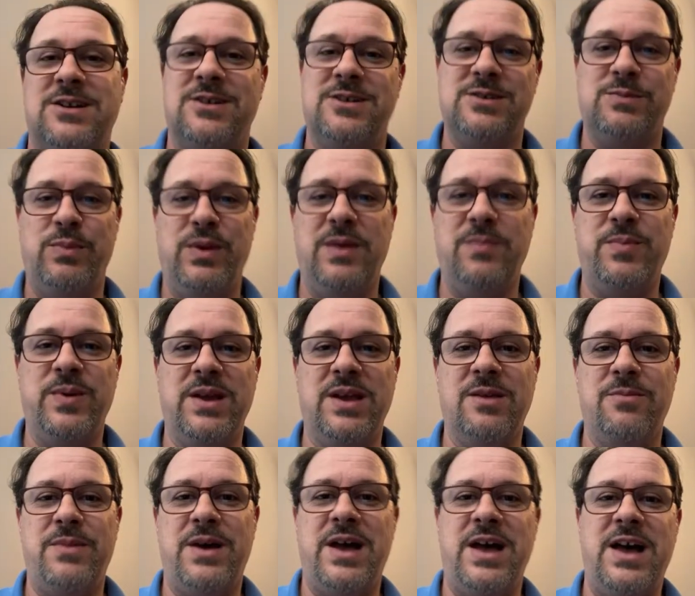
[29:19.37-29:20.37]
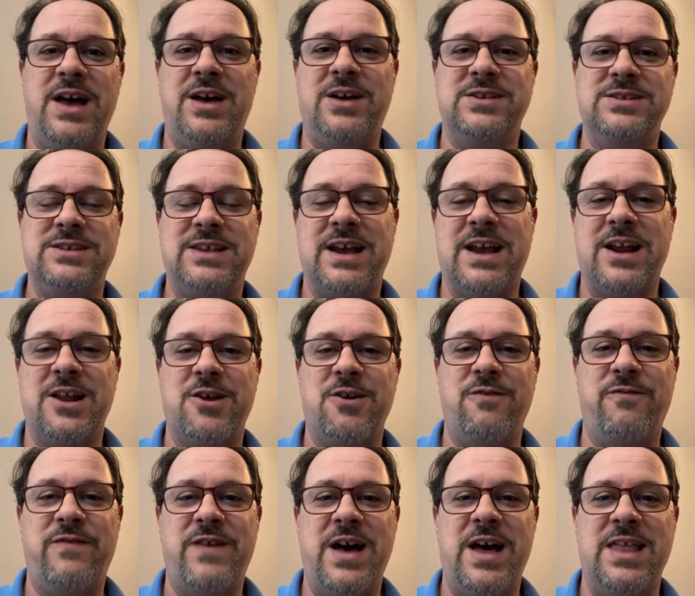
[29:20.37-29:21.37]
is beeping in my house, I gotta go
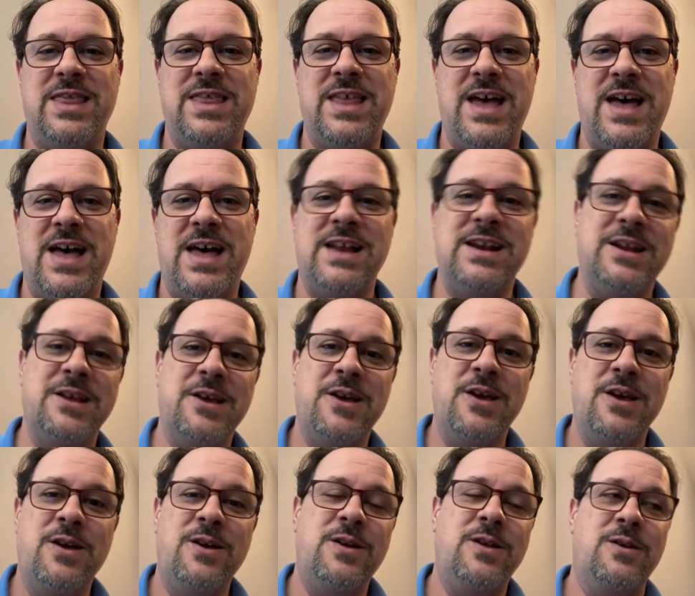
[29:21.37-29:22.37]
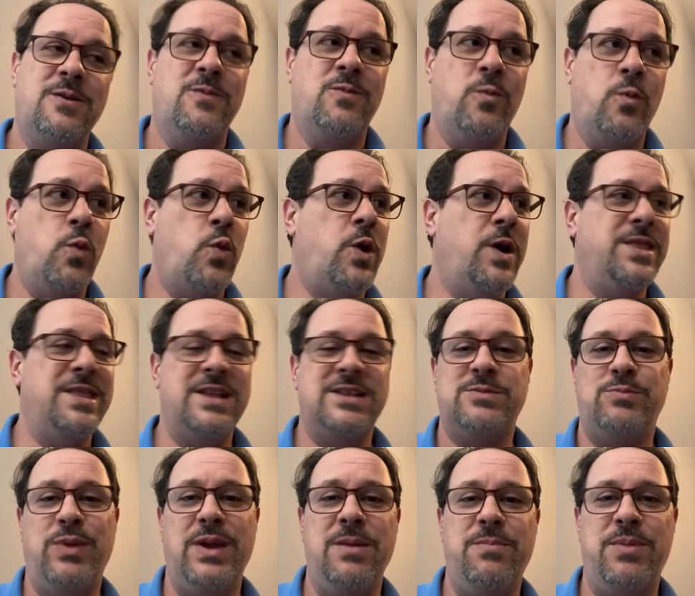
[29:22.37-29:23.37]
find that one that's
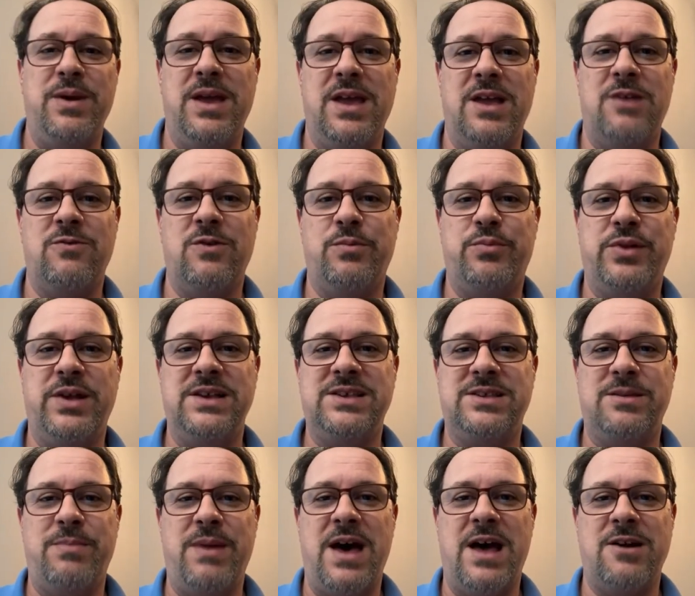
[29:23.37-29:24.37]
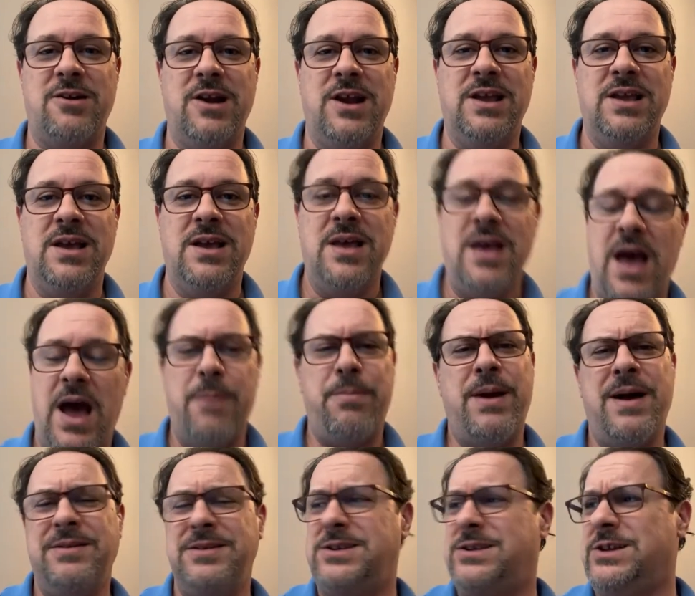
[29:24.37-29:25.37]
beeping and replace the battery. I
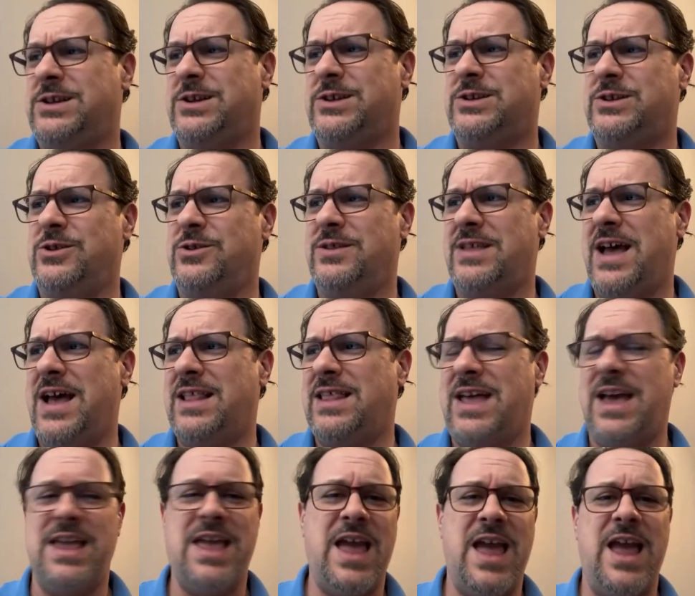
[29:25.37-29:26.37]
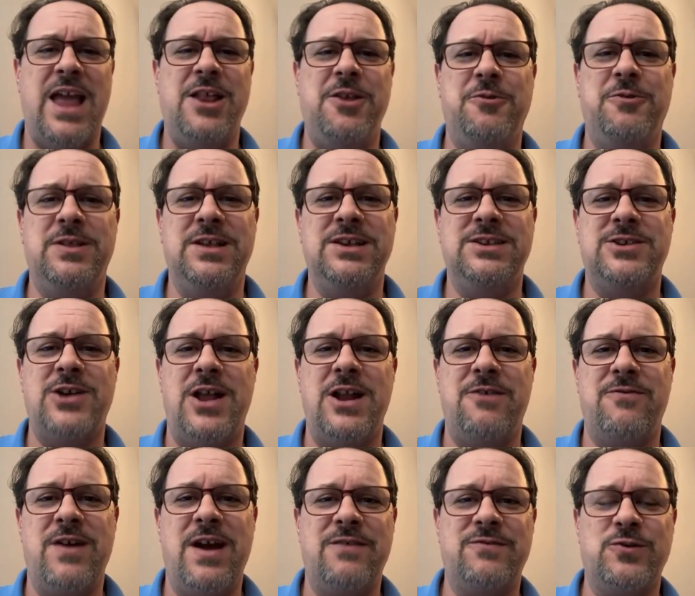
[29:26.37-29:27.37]
probably should just do that like annually so I
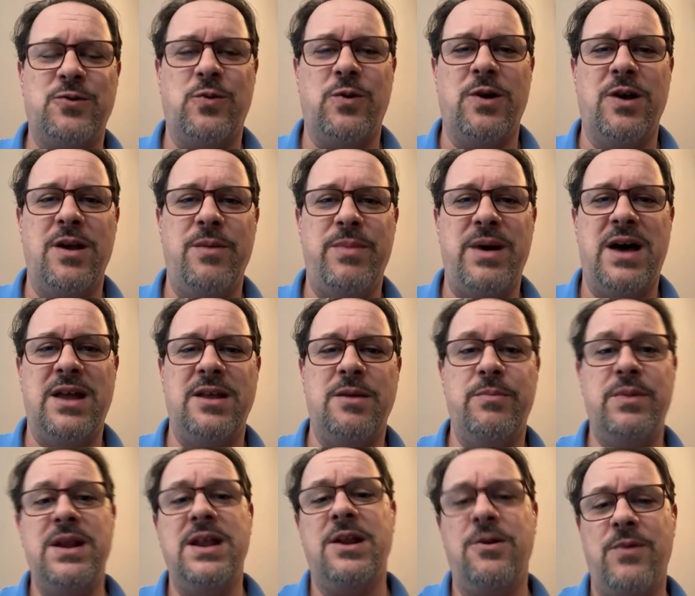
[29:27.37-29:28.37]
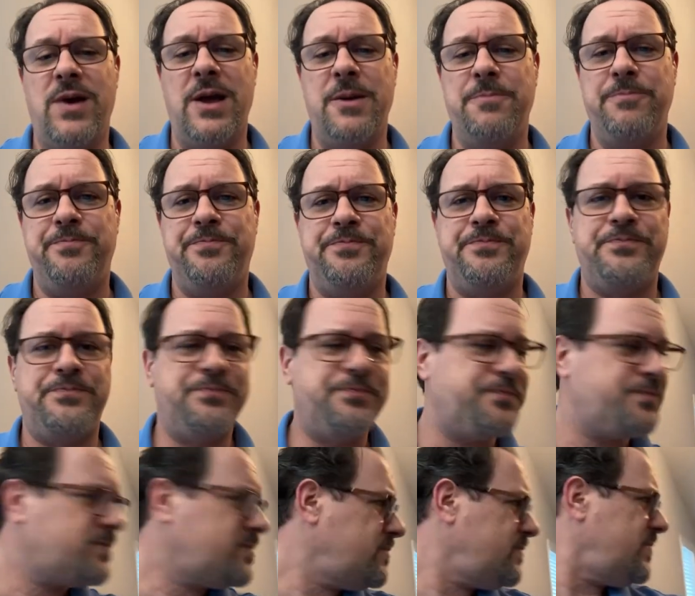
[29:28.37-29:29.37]
never have to worry about it. But anyway,
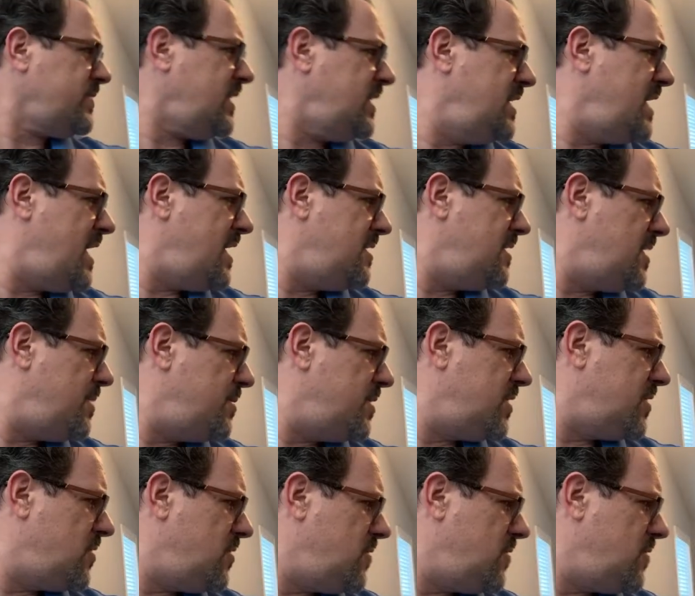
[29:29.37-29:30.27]
yeah, I'm gonna go